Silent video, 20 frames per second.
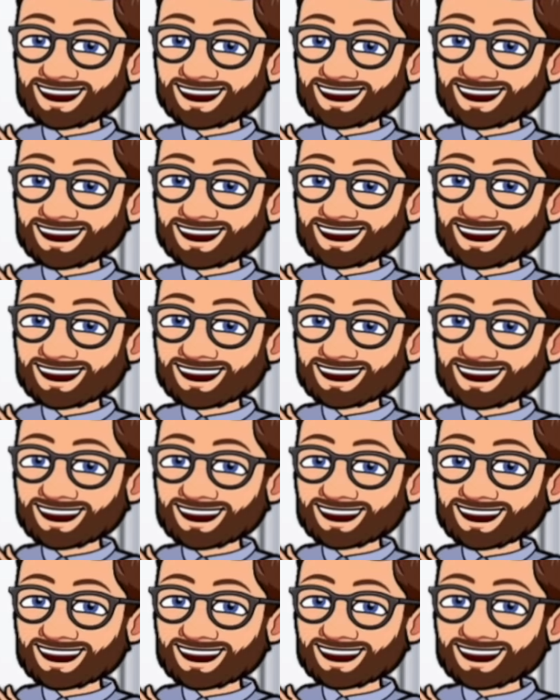
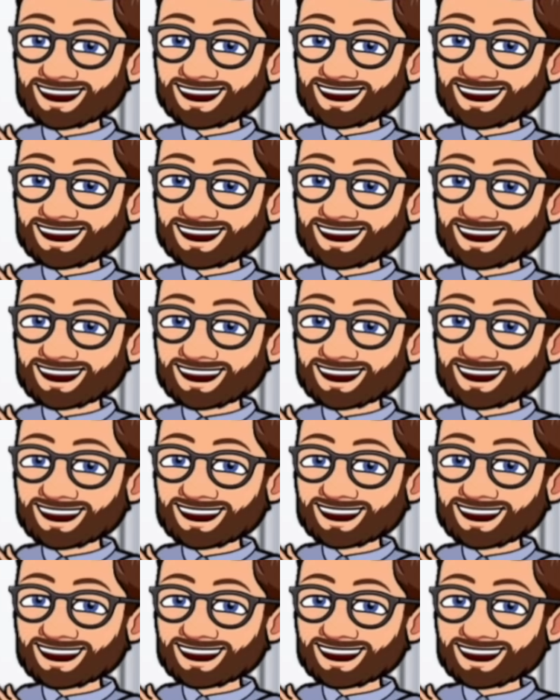
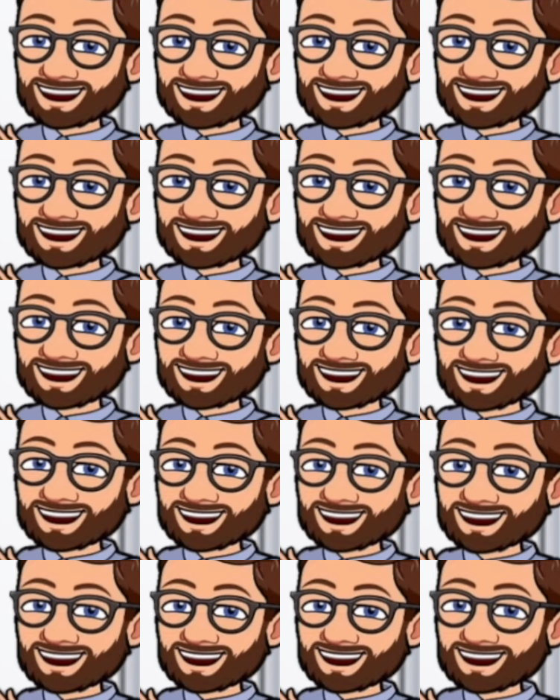
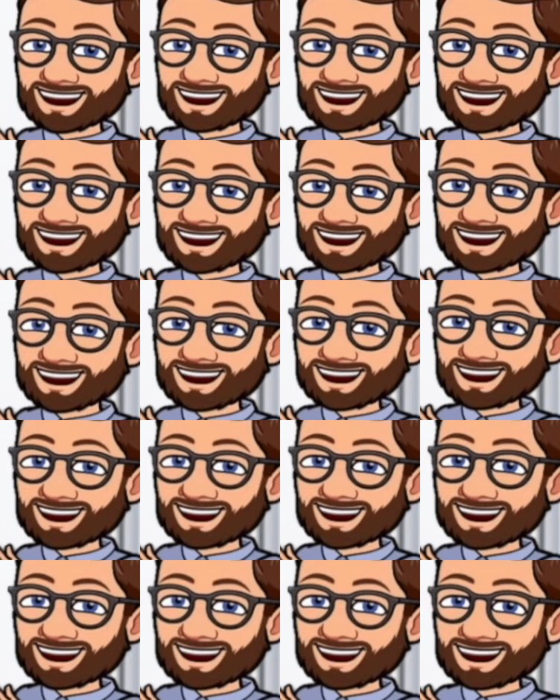
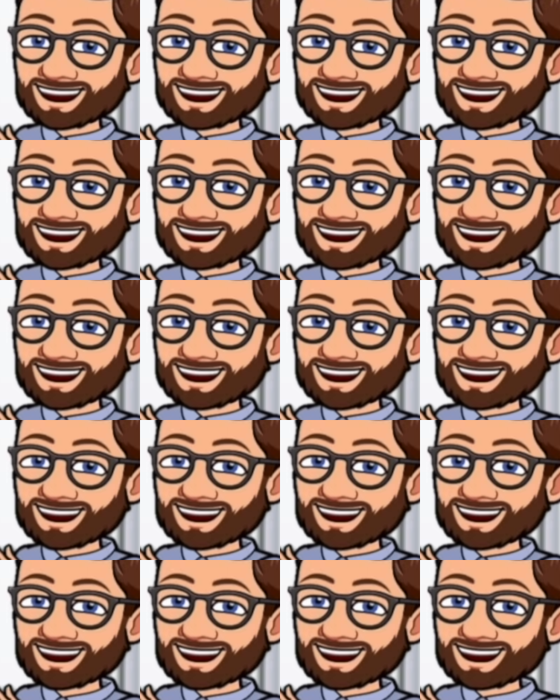No one is speaking in this clip.